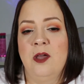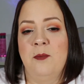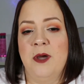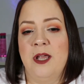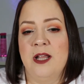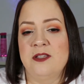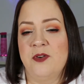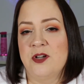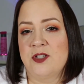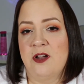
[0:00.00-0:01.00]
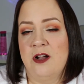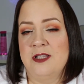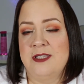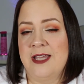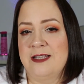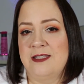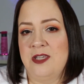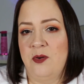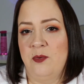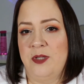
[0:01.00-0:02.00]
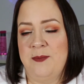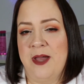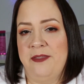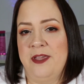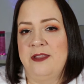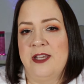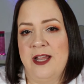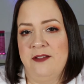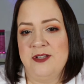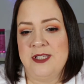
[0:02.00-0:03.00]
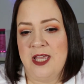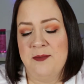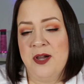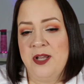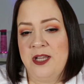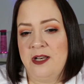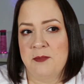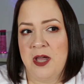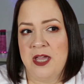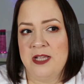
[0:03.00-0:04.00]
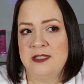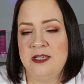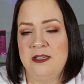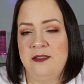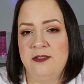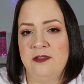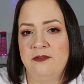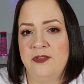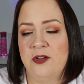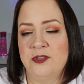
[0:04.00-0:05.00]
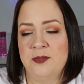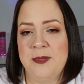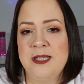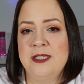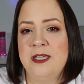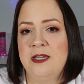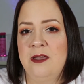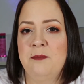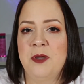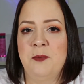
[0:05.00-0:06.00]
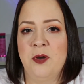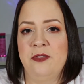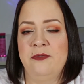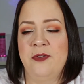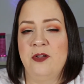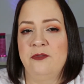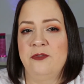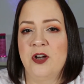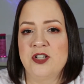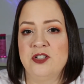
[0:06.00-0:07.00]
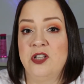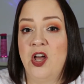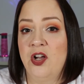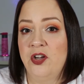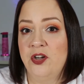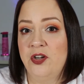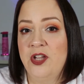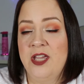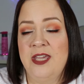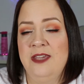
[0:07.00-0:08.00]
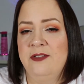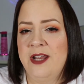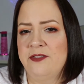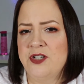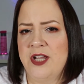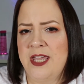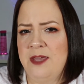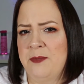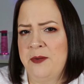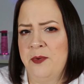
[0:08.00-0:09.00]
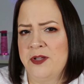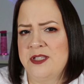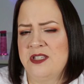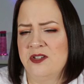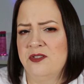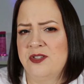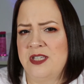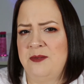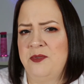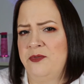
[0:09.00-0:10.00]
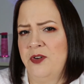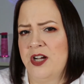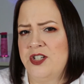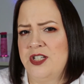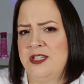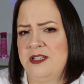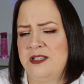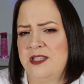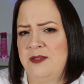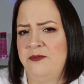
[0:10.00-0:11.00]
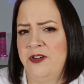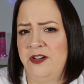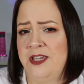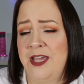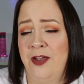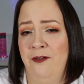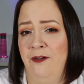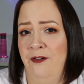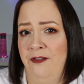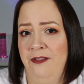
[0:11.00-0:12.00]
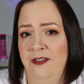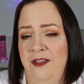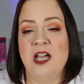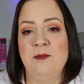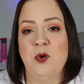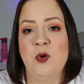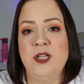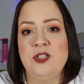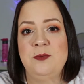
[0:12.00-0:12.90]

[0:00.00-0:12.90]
But as far as cons, that's the only bad thing that I have to say about it. My teeth felt amazing. My breath felt fresh longer. Even after I ate, my breath still seemed fresh. It didn't seem funky at all. I'm going to